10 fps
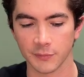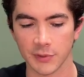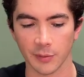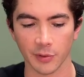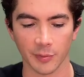
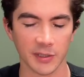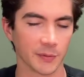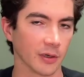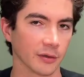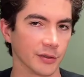some of the best
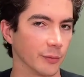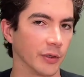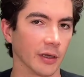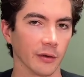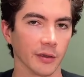binoculars that we
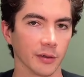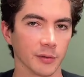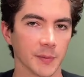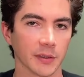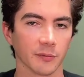carry in their
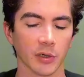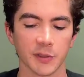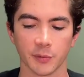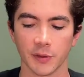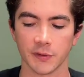respective
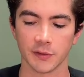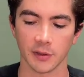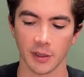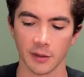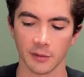price points.
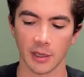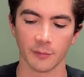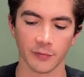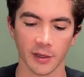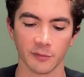The
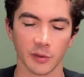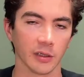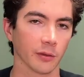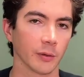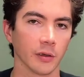M5
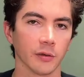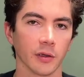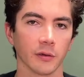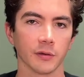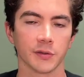being at
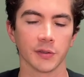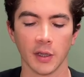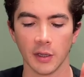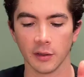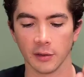$300,
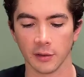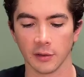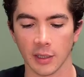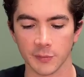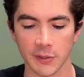the
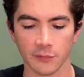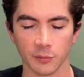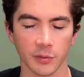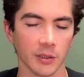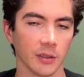
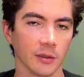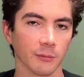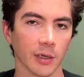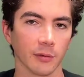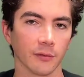M7 being
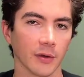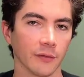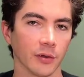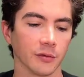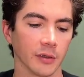right around
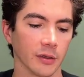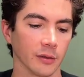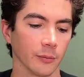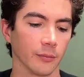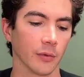500, and
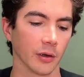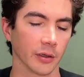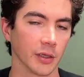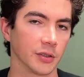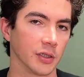the
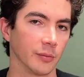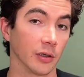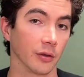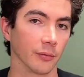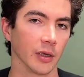Monarch HG
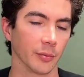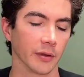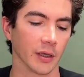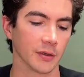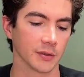being all the way up at
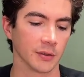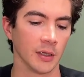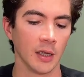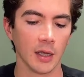1,000.